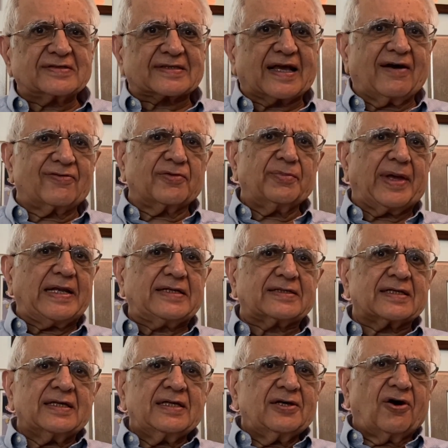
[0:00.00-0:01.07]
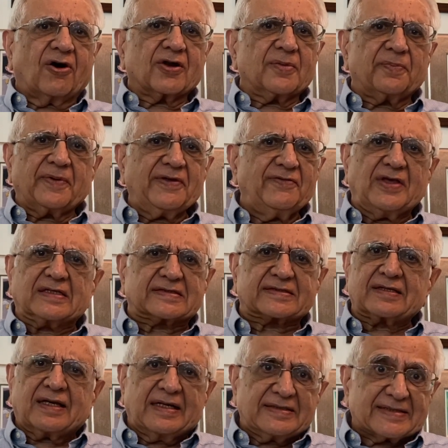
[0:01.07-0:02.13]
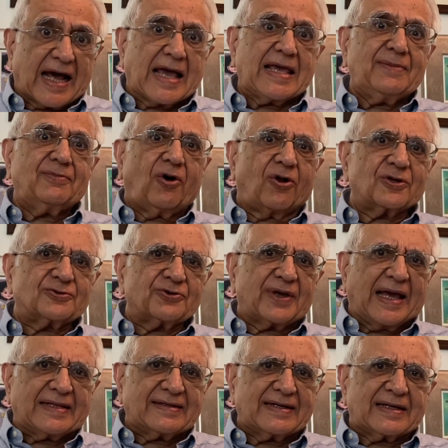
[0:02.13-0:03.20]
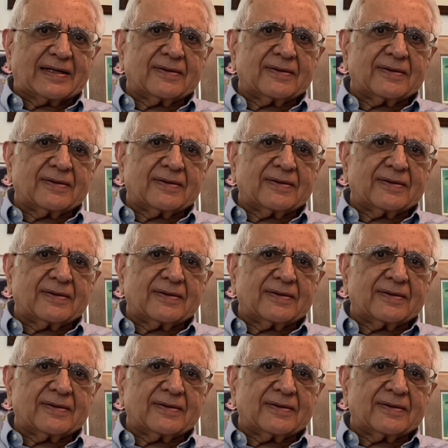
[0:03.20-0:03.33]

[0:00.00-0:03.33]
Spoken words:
government or a previous time altogether.